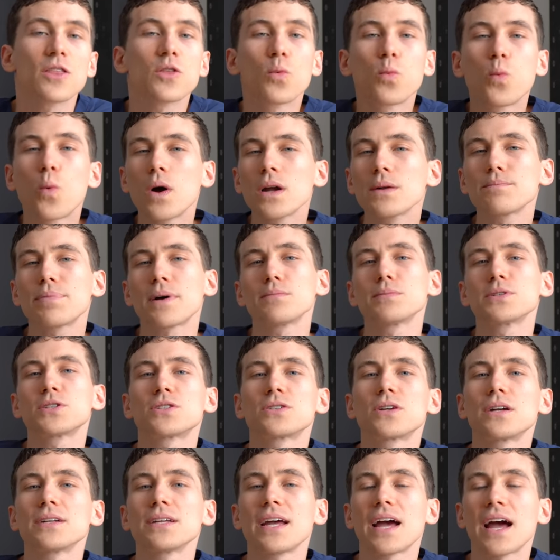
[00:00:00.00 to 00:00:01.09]
The one published
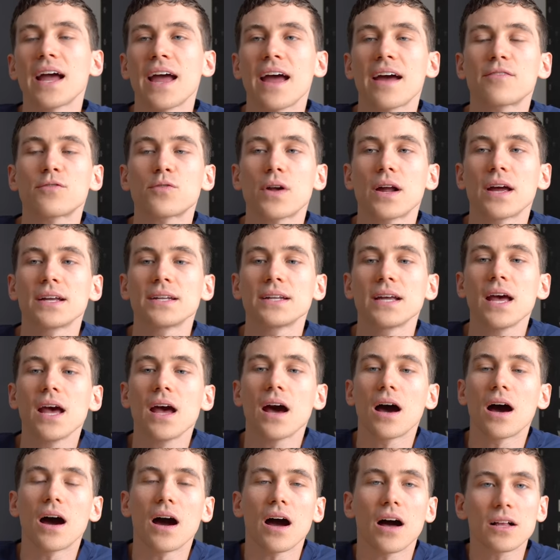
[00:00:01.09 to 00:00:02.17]
study I have read,
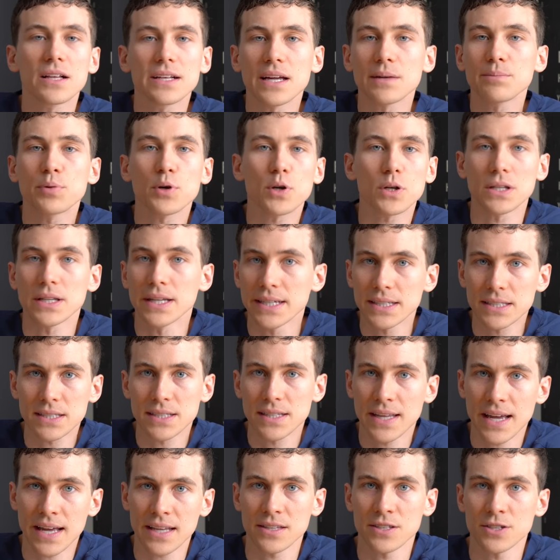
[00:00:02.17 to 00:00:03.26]
uh, I'll again put links to
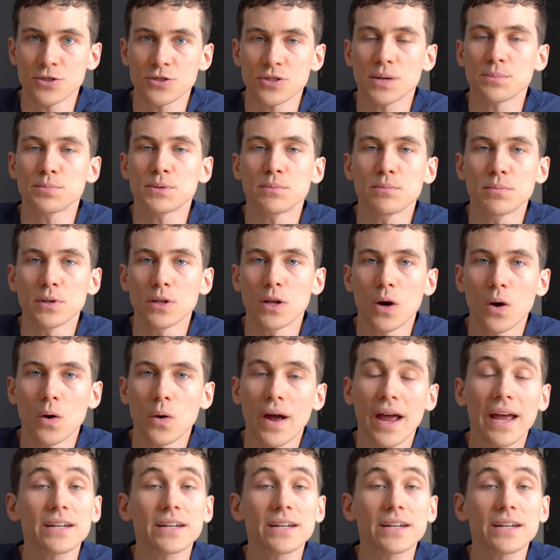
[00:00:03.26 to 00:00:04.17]
that in the description below.